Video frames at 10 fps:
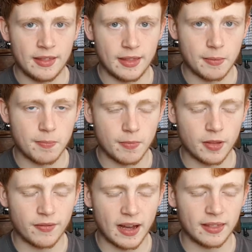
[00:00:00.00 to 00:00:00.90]

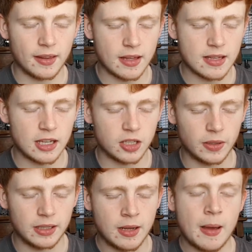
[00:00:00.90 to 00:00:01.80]
the van that they take you
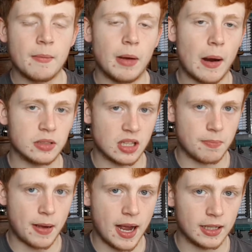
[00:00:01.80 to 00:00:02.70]
in. But I was at the
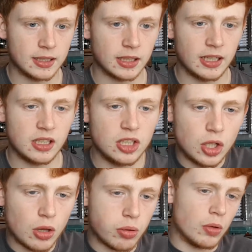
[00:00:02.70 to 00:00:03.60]
back, and
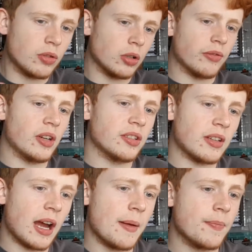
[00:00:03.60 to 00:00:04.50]
you go through a tunnel first
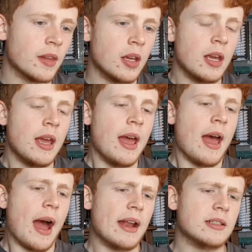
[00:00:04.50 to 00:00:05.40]
time.
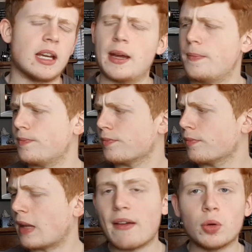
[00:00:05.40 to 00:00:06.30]
And
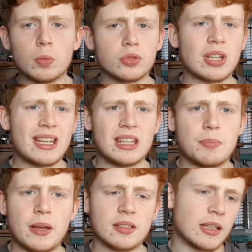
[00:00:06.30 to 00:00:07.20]
everyone was taking the
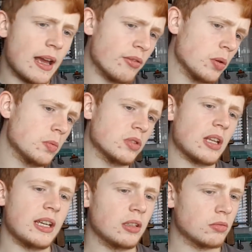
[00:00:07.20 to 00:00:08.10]
piss. Like, everyone was,
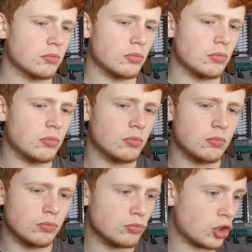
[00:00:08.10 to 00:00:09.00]
like,
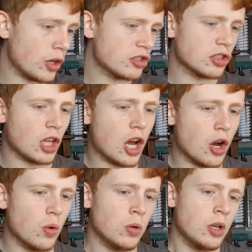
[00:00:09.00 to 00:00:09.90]
going
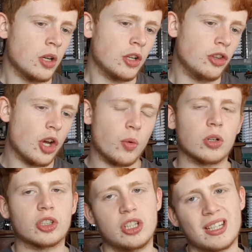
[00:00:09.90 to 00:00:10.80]
slow. No
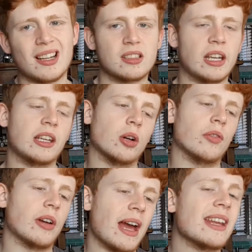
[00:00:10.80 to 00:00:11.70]
one, you can't take
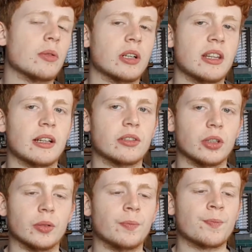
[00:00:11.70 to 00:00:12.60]
over anyone in that
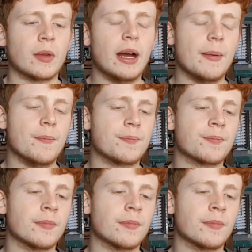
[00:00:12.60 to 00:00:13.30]
tunnel. And